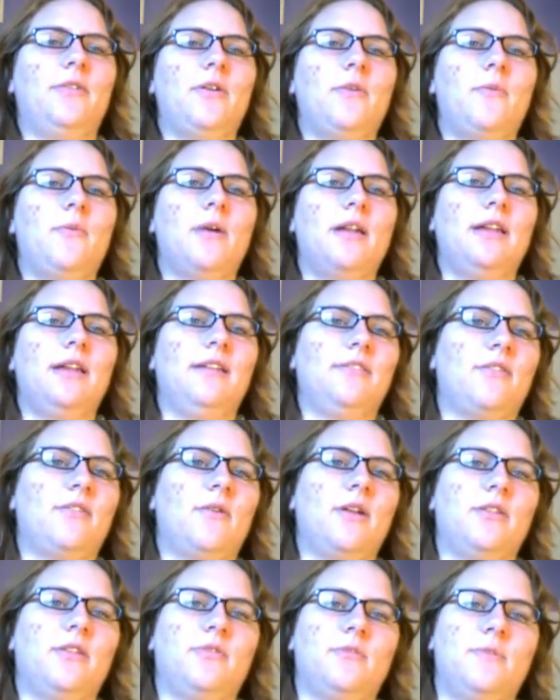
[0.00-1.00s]
I don't know
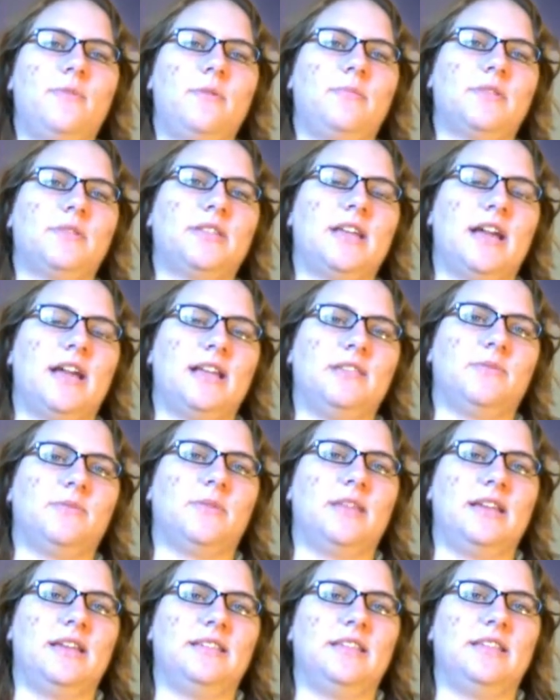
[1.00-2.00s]
what is going through people's
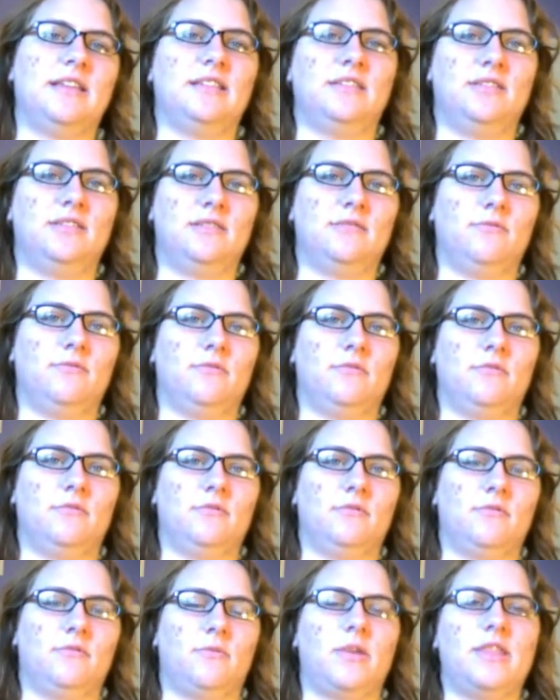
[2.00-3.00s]
heads when
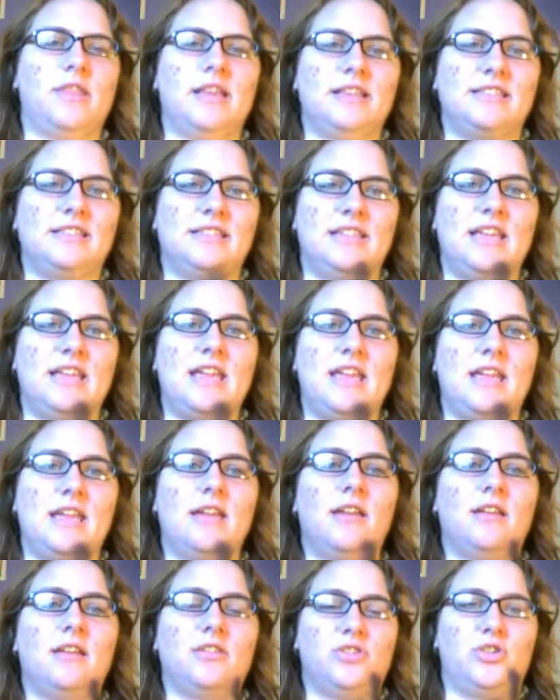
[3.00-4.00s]
they
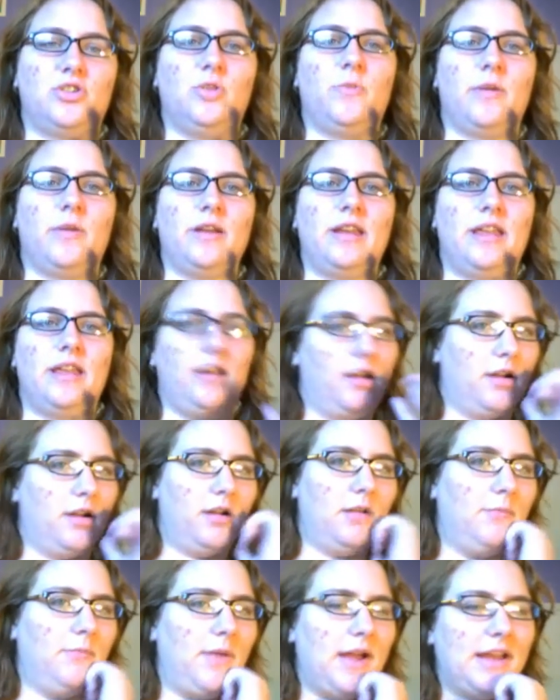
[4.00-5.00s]
see Super
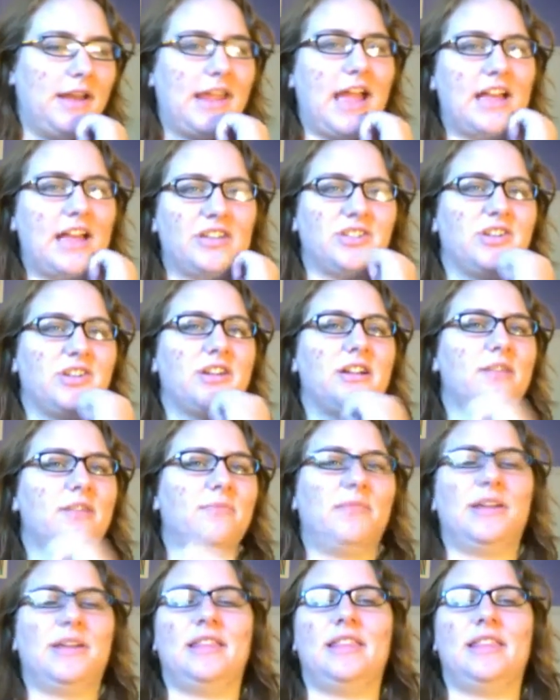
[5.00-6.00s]
Knitter
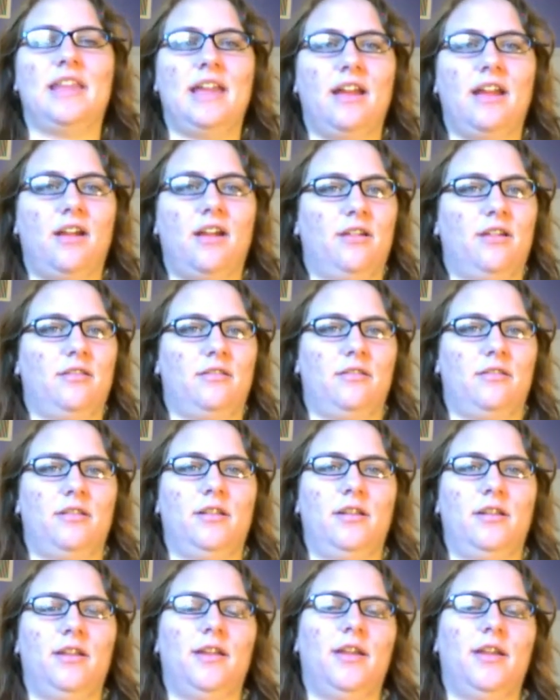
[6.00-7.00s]
Podcaster, but they
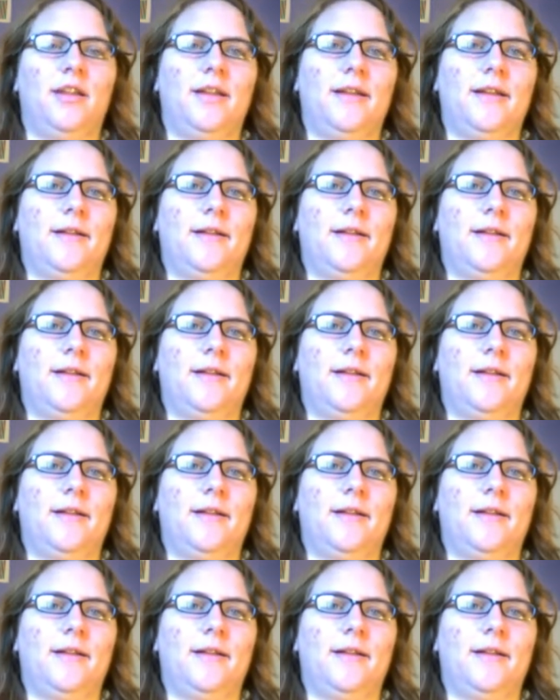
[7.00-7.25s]
are...